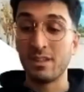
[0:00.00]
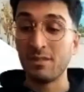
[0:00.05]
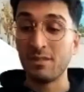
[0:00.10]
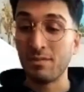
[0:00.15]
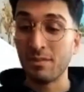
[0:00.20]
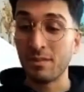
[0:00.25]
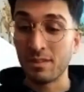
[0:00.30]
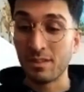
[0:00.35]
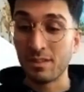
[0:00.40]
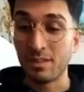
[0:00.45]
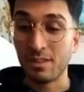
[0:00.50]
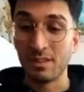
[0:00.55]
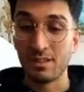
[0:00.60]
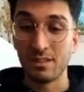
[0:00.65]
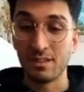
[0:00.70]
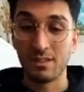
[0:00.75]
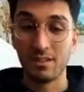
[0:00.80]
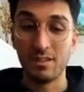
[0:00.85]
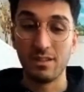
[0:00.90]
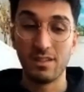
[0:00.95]
definitely.
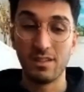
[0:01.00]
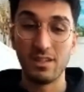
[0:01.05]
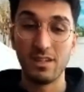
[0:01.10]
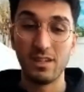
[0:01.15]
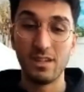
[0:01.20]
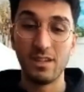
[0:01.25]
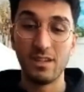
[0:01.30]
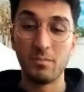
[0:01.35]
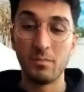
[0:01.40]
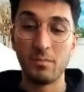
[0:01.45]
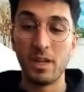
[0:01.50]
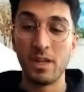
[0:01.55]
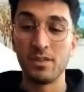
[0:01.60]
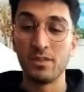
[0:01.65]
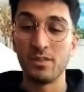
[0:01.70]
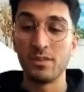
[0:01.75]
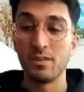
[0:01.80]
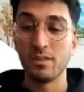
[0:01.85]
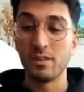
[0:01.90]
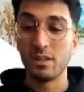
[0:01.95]

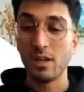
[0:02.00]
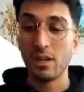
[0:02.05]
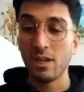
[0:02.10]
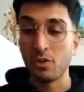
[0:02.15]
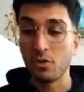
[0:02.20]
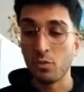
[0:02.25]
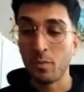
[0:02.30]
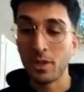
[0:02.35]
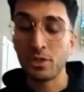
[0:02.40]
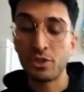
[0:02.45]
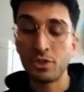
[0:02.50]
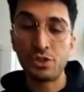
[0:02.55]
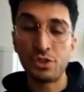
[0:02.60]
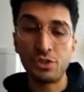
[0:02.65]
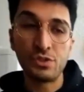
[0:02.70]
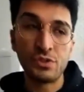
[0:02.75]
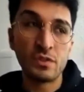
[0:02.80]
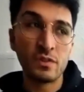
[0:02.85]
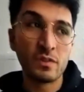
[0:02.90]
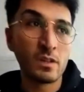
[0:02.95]
And yeah, you
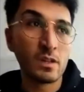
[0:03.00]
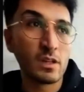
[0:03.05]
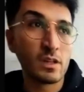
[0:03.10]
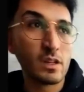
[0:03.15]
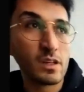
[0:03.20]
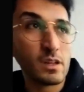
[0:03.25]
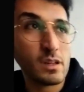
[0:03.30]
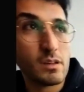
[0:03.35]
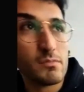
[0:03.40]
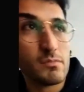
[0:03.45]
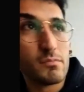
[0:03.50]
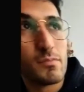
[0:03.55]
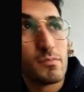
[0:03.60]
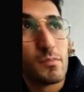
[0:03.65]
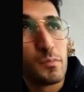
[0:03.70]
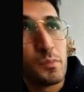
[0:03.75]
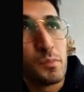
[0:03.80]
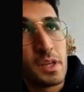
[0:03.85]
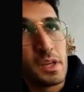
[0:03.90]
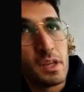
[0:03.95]
mentioned
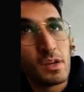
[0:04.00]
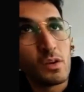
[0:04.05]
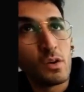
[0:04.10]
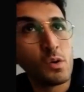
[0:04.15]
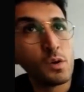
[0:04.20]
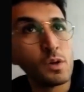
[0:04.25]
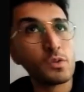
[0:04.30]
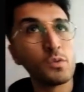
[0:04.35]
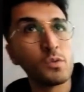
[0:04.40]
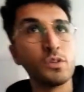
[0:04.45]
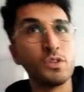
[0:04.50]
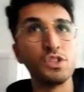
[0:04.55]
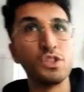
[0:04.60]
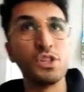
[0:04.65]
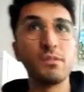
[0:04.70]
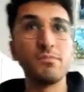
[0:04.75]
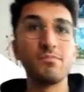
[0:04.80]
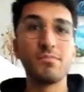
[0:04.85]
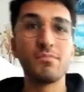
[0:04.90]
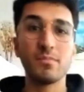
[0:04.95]
me going to the
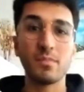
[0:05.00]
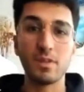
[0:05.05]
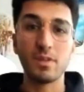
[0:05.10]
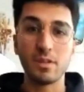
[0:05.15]
gym.